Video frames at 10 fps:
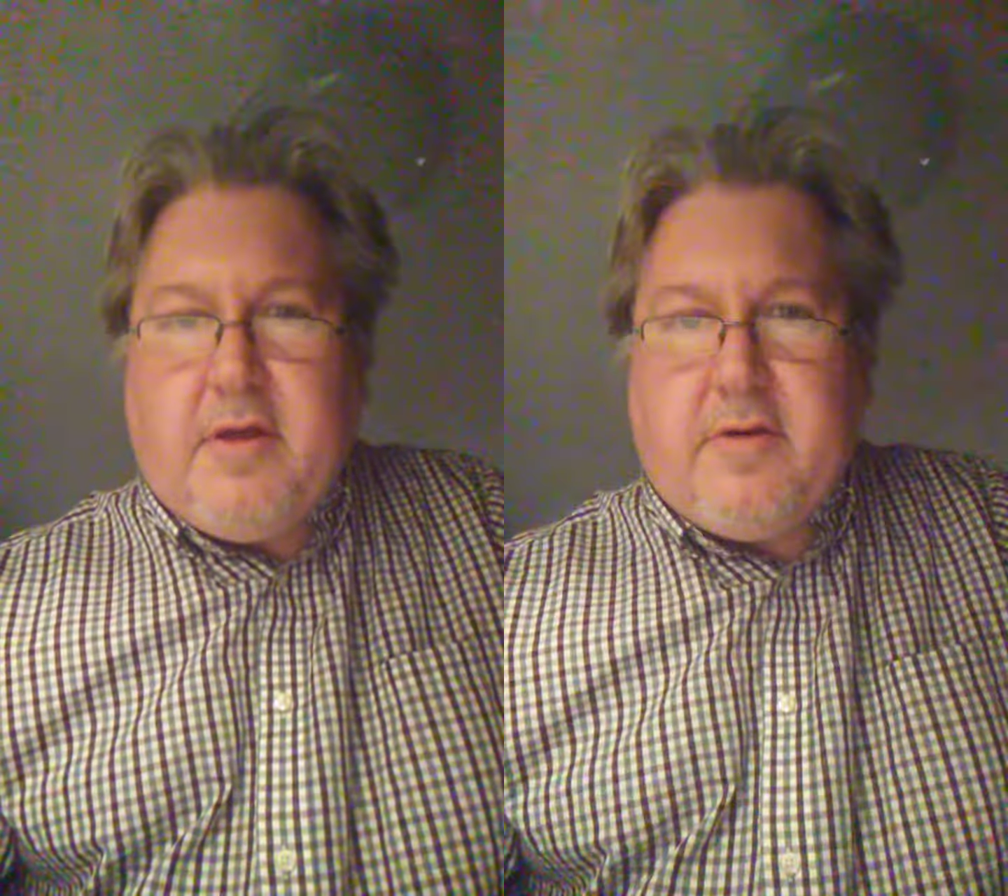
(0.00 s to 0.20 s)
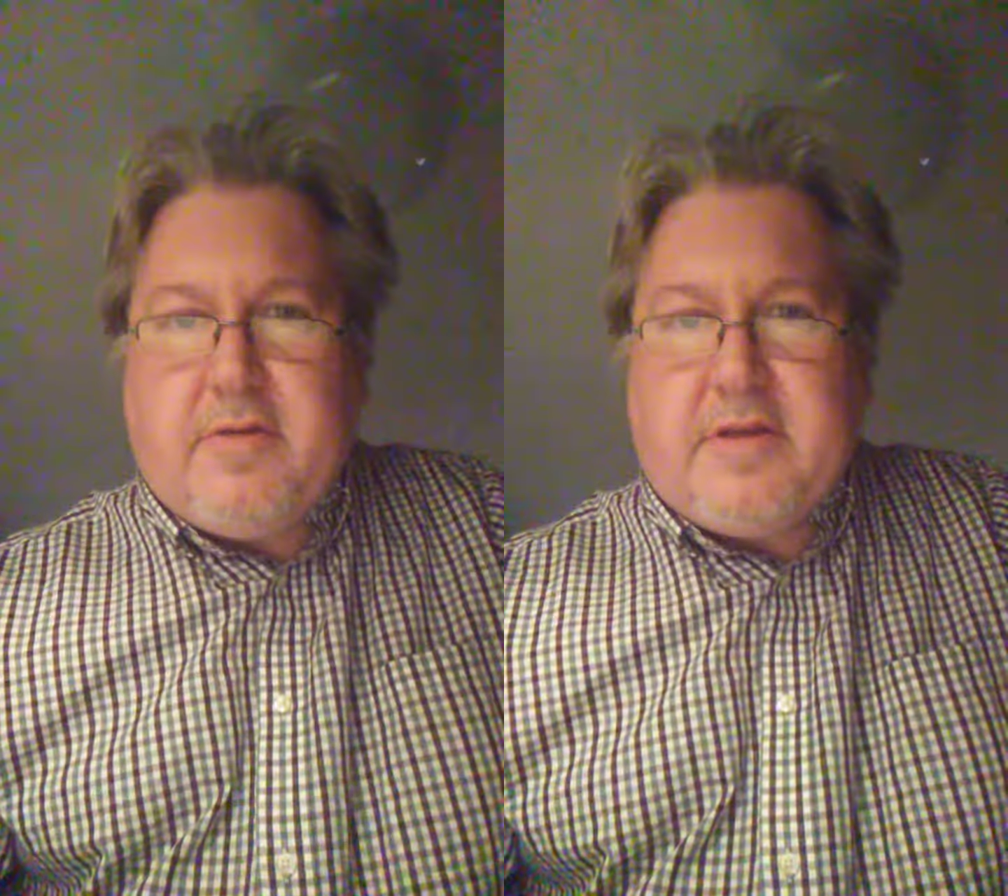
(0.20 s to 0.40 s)

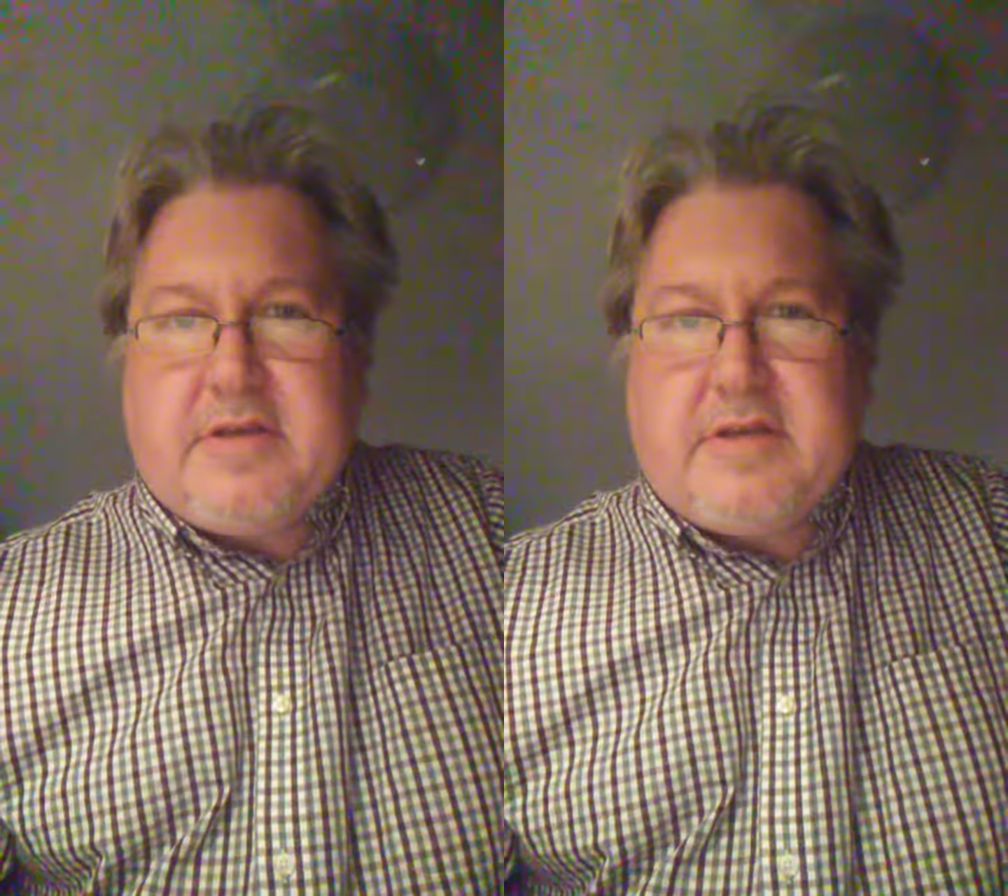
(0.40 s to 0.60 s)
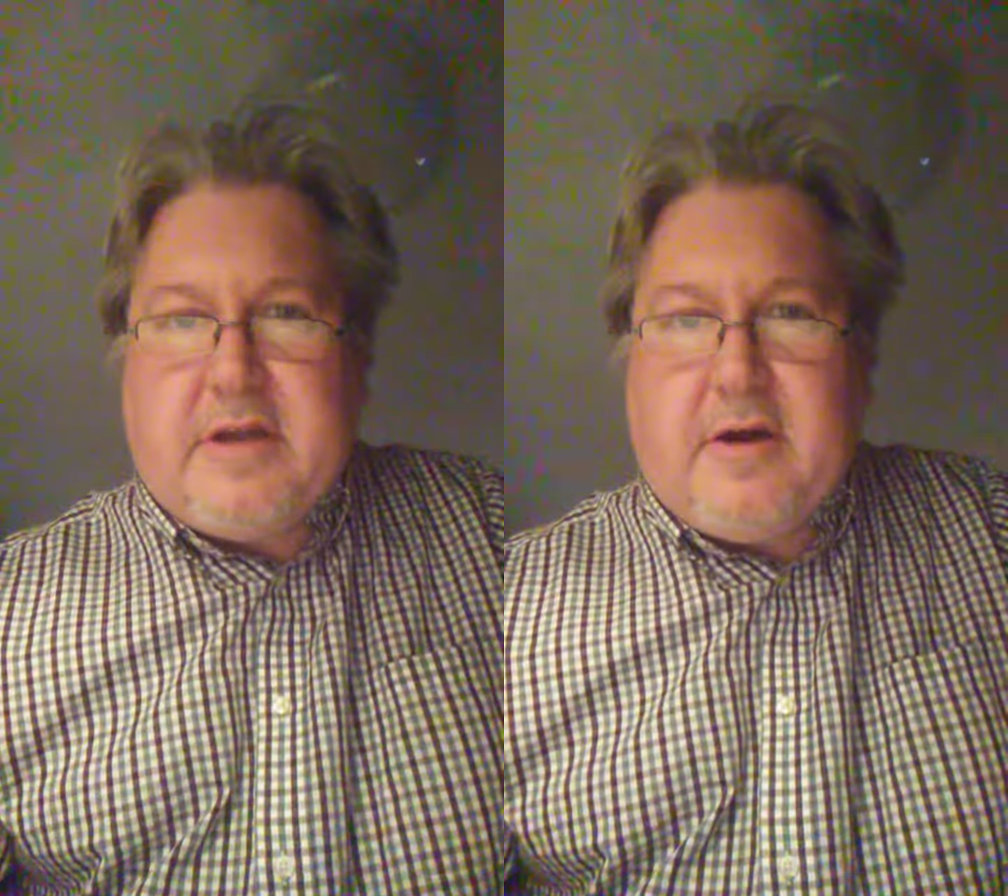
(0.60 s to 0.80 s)
though the
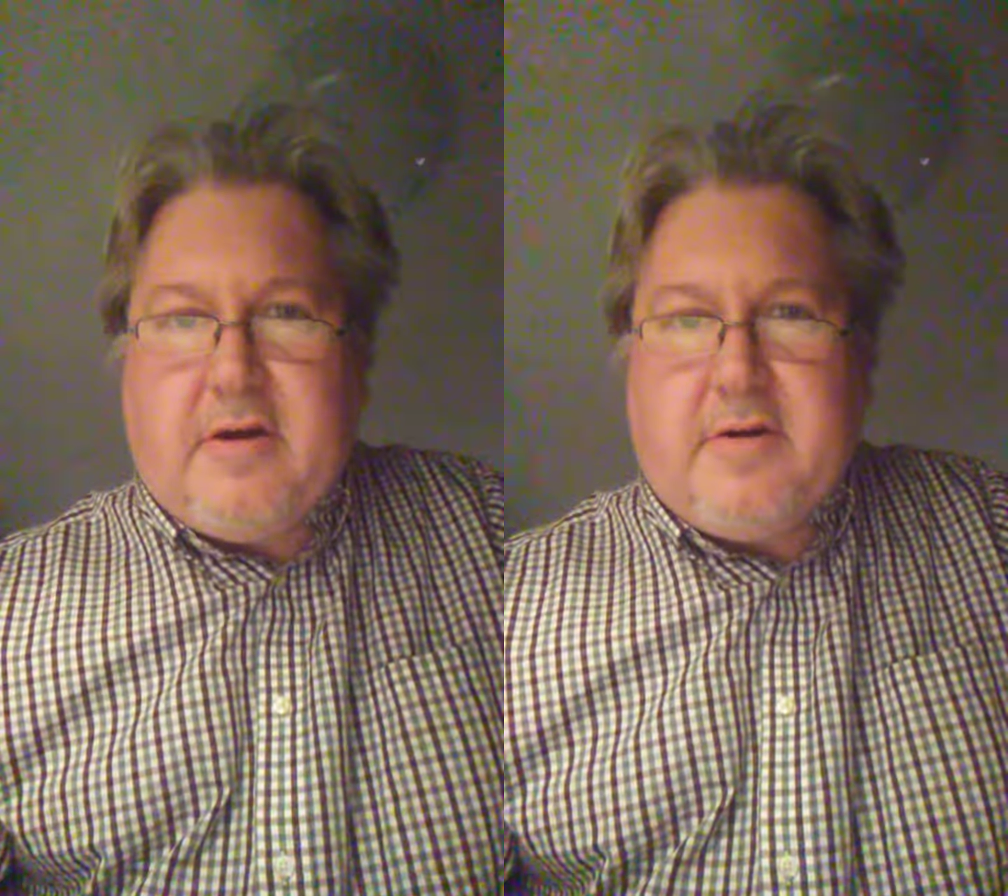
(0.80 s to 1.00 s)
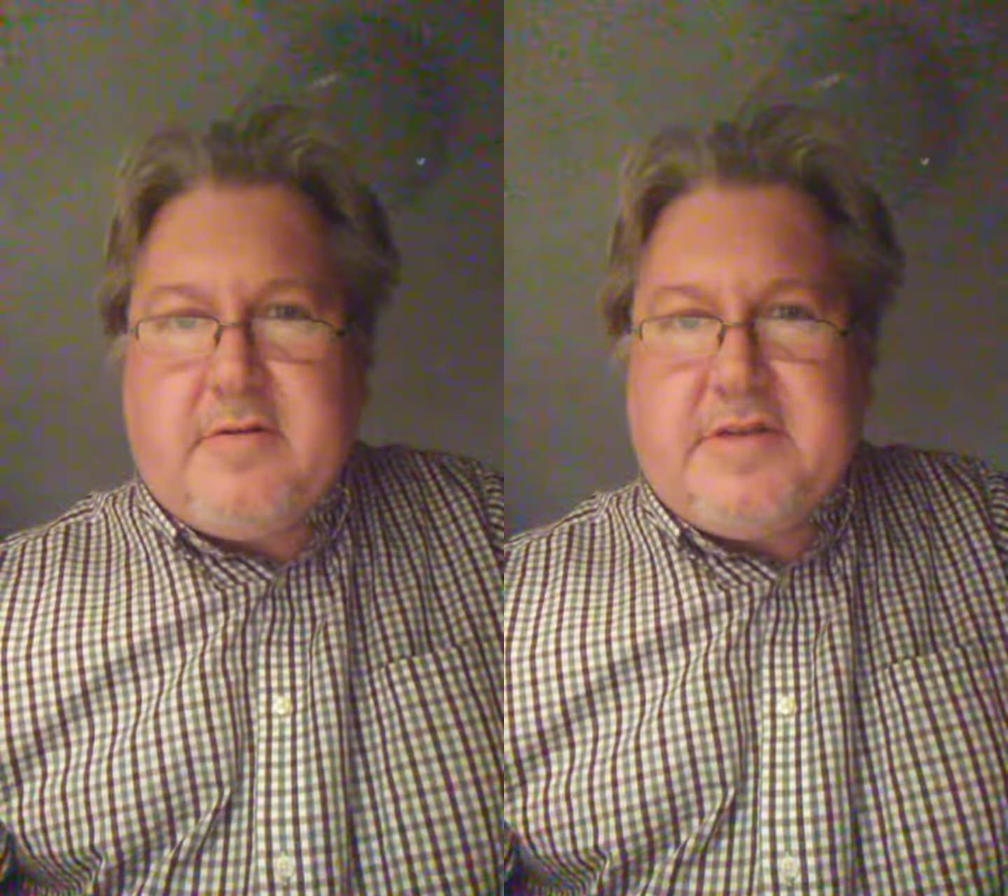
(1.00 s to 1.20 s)

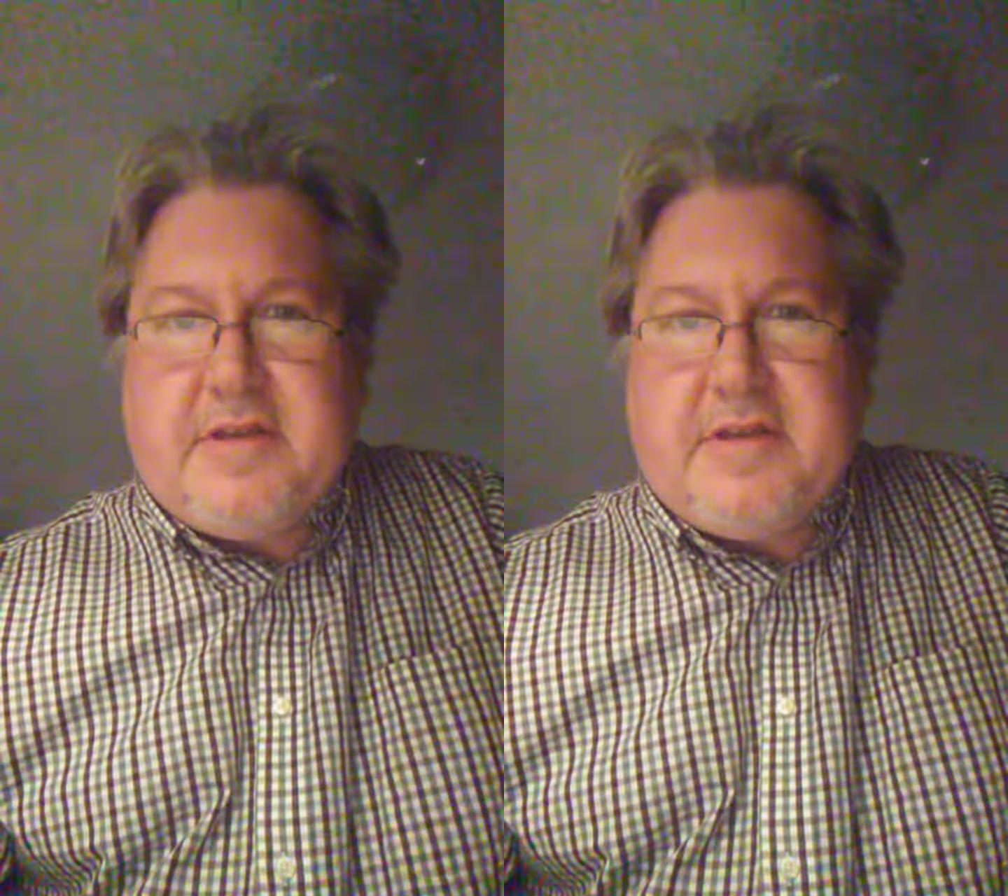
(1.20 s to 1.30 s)
stars